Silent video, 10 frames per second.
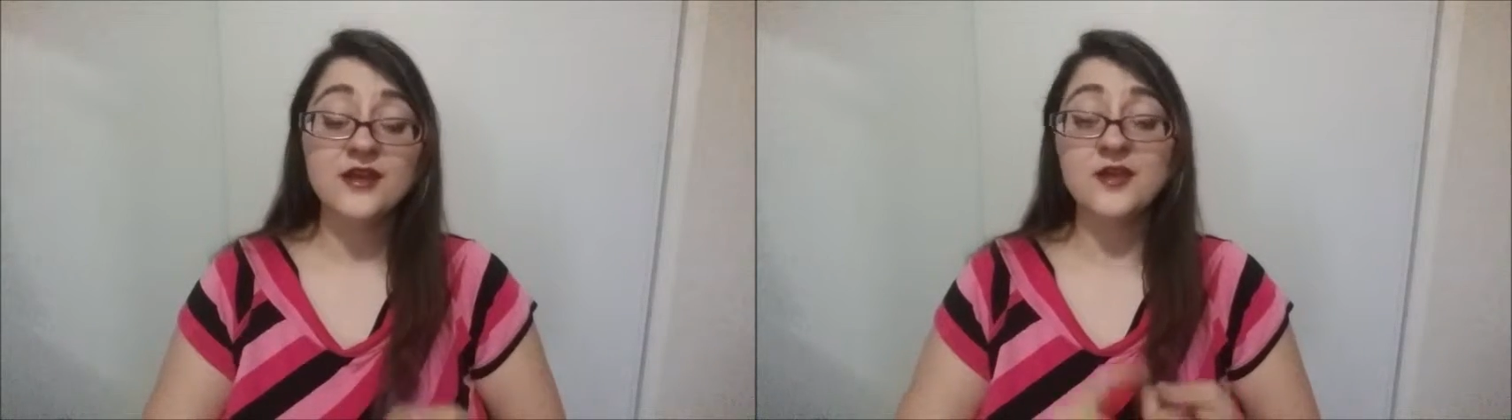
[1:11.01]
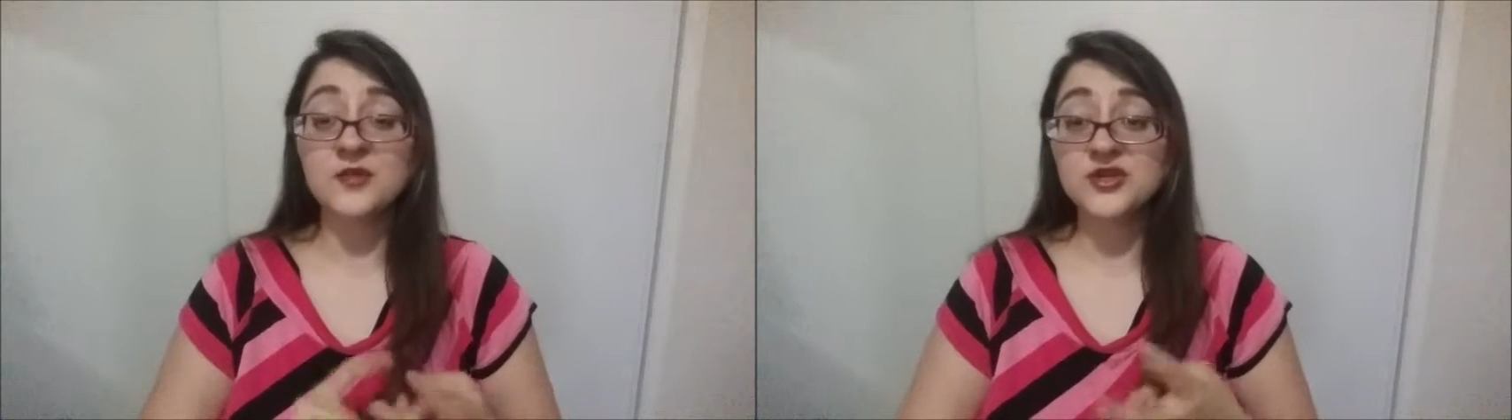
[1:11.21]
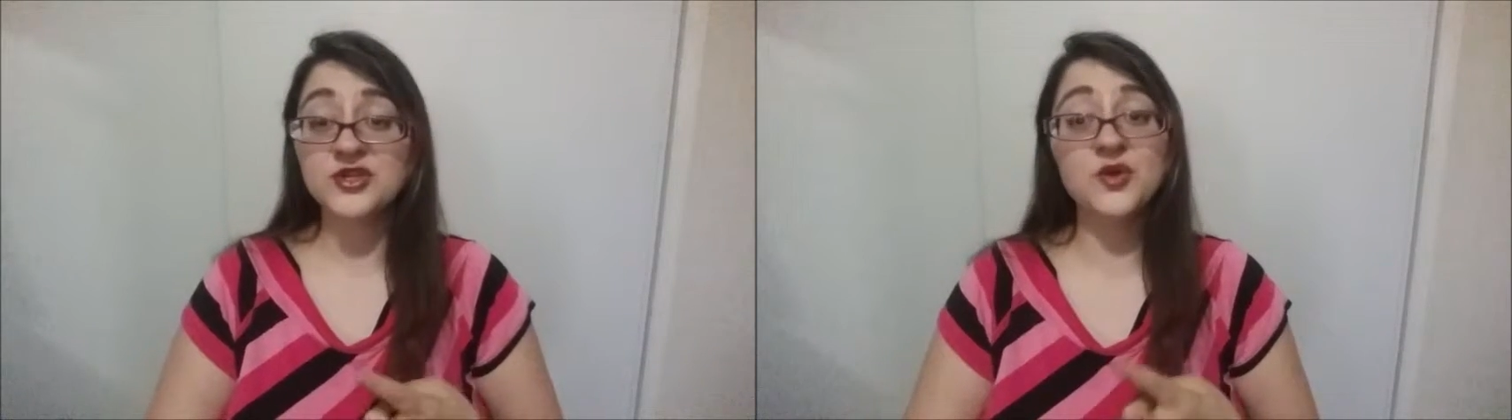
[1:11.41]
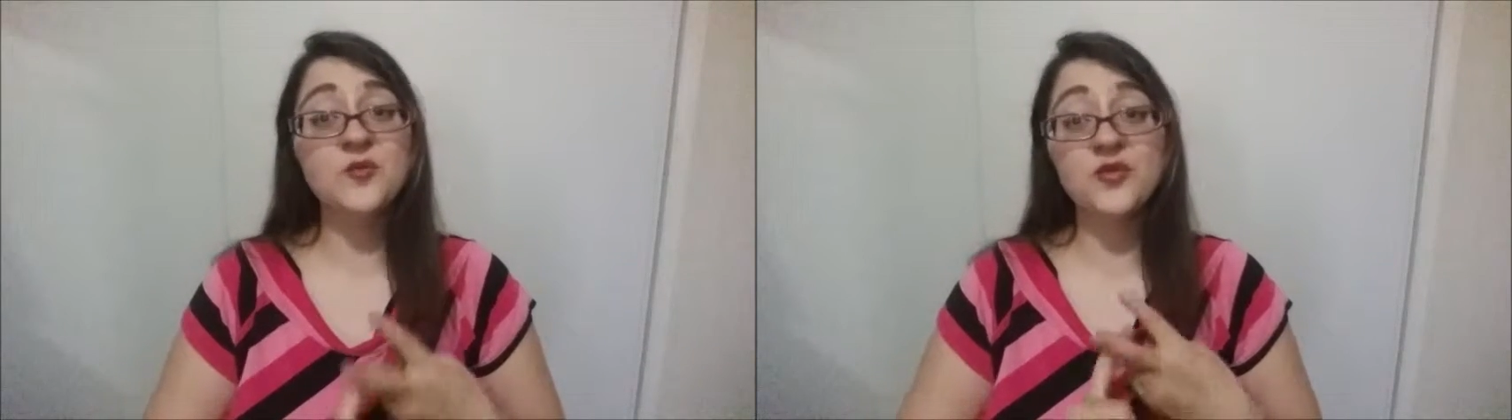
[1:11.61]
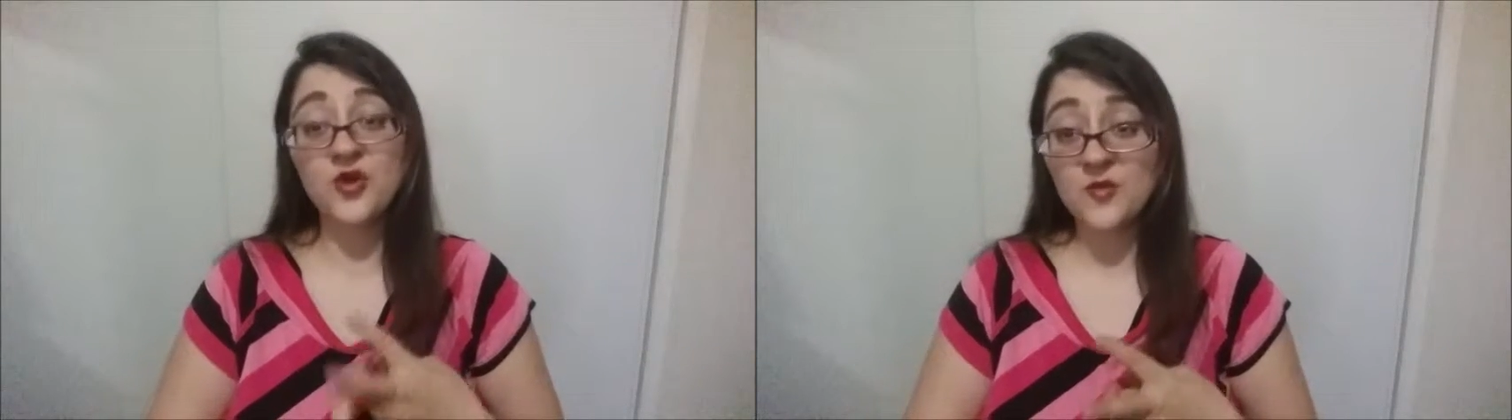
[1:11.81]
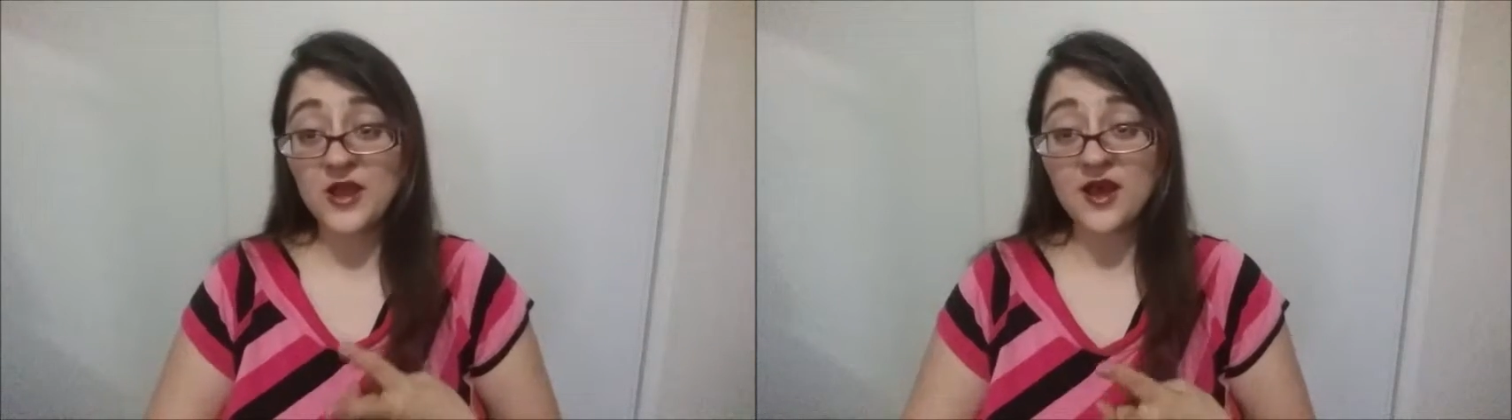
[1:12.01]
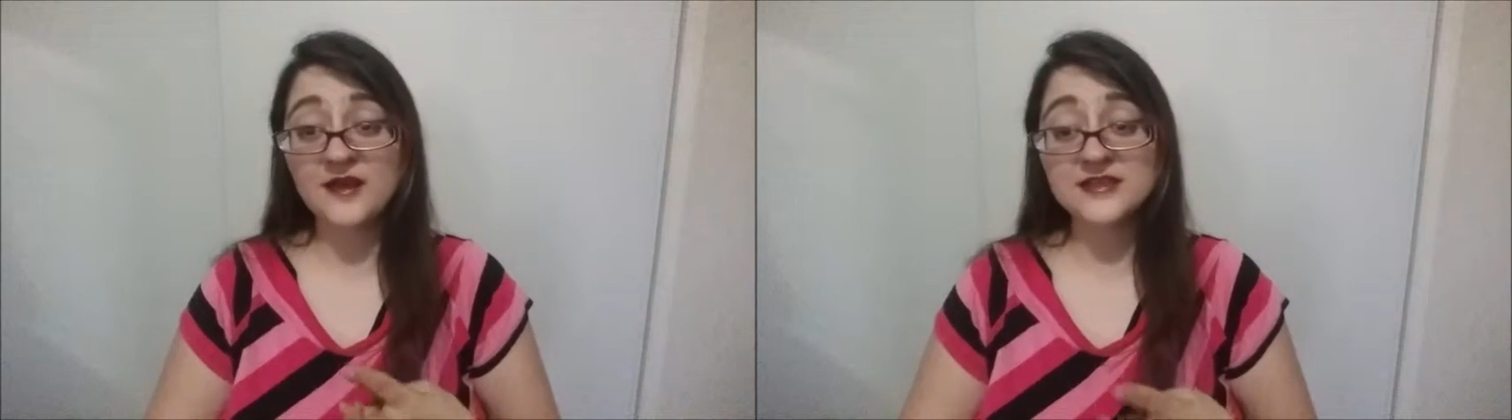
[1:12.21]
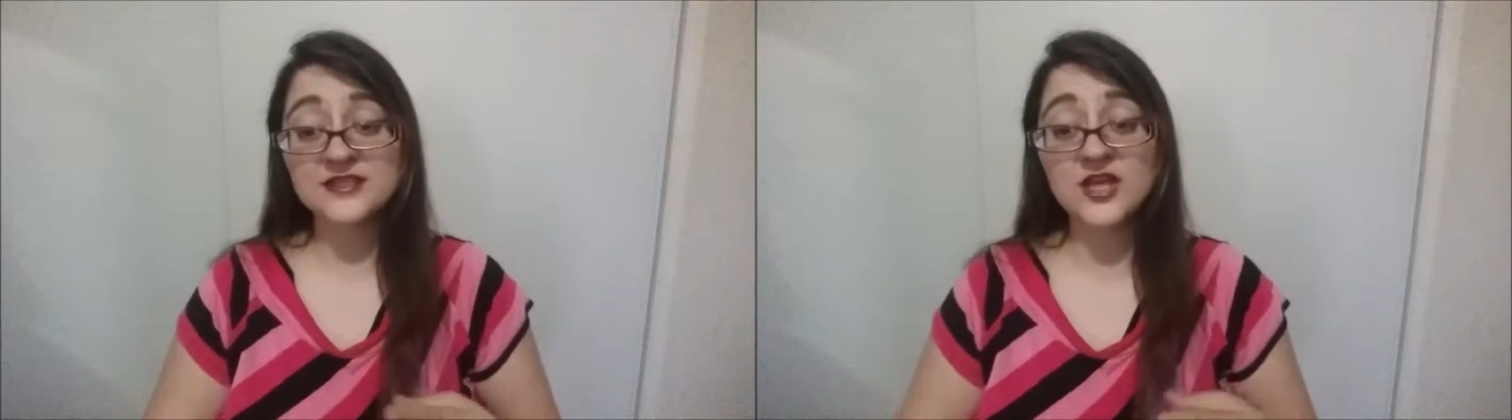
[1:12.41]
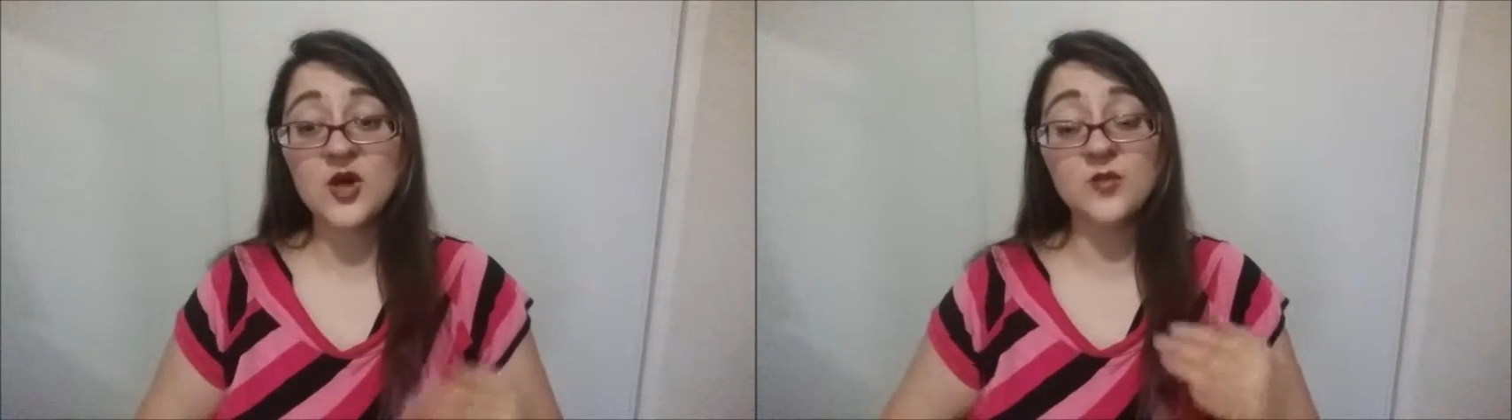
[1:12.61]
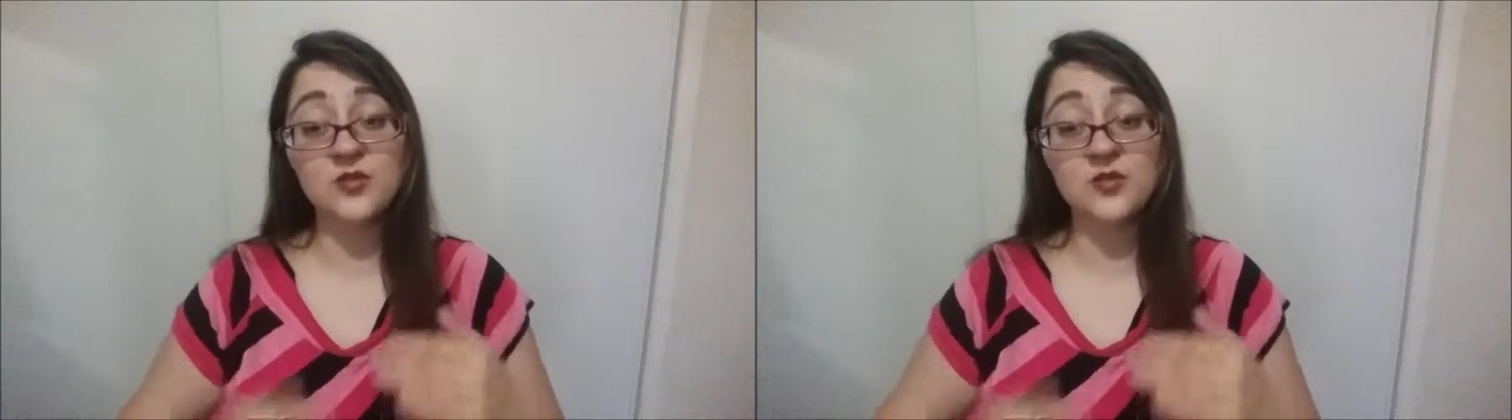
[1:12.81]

number two, probiotics to help